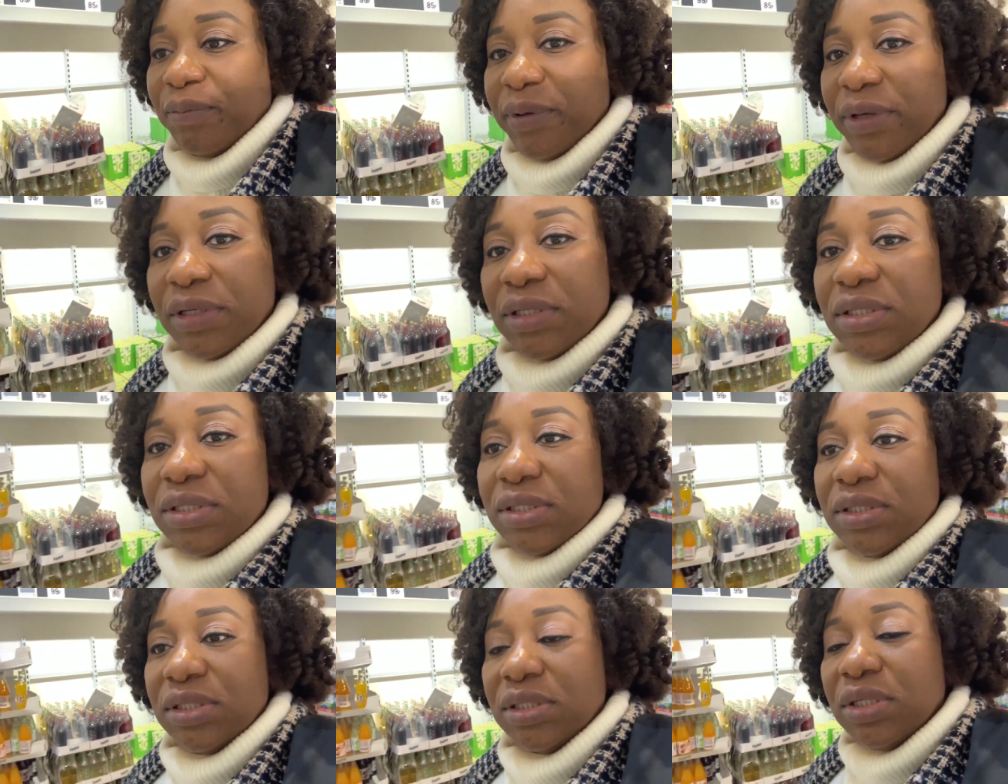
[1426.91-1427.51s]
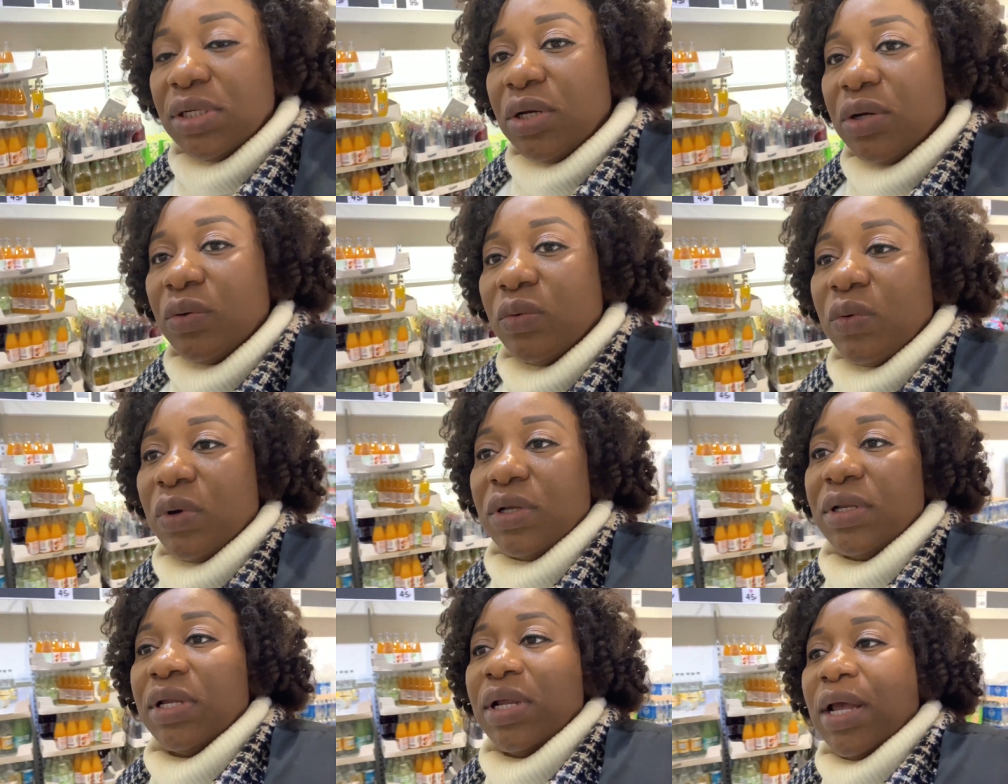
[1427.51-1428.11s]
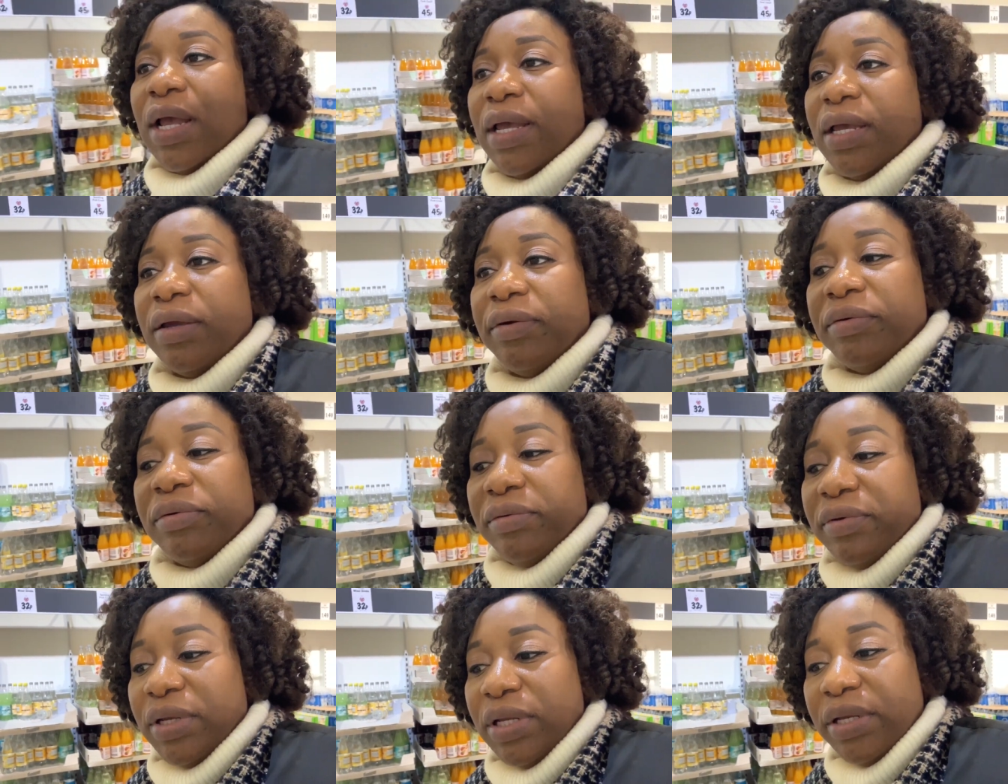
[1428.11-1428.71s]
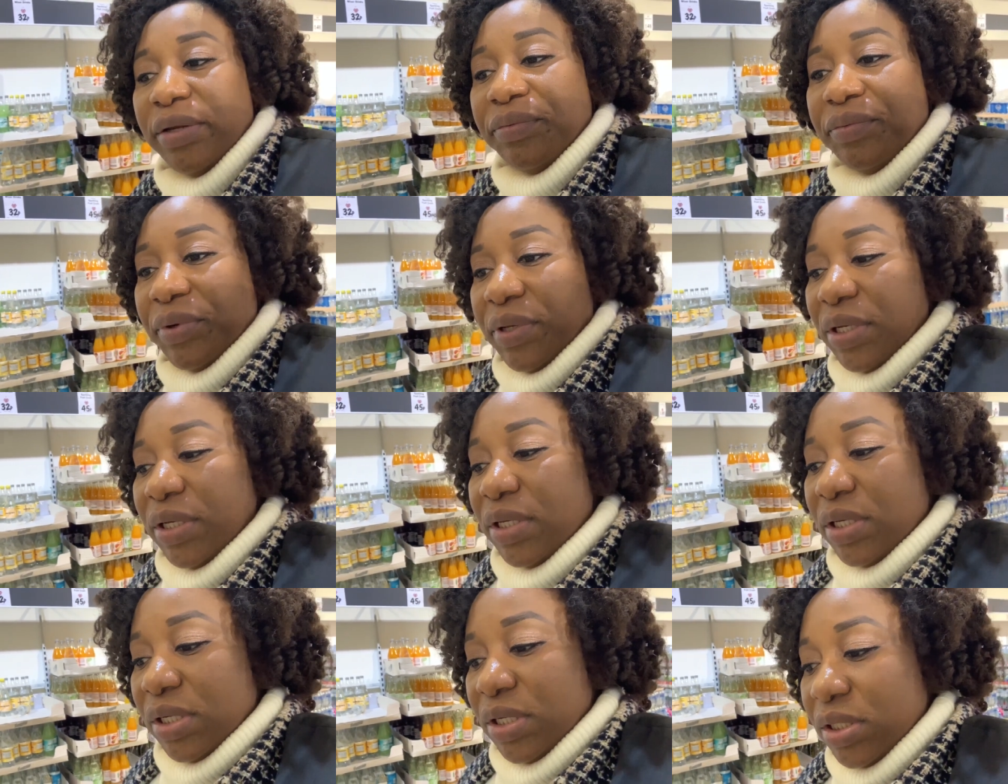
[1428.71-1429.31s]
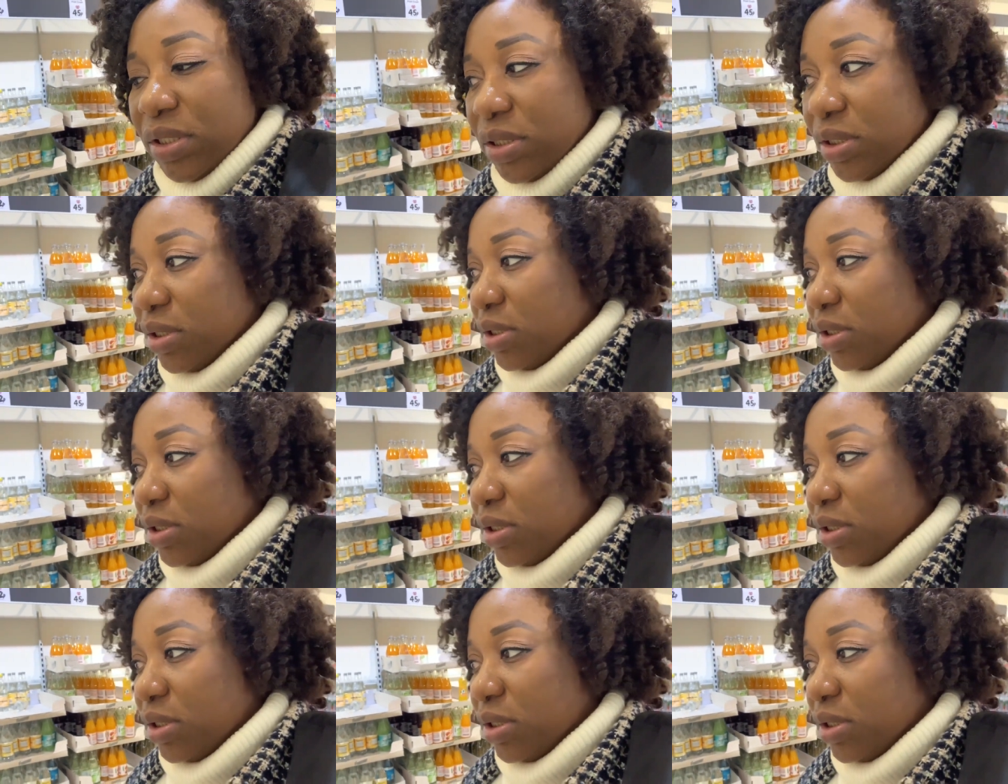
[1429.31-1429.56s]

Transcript: picked what I really, really need.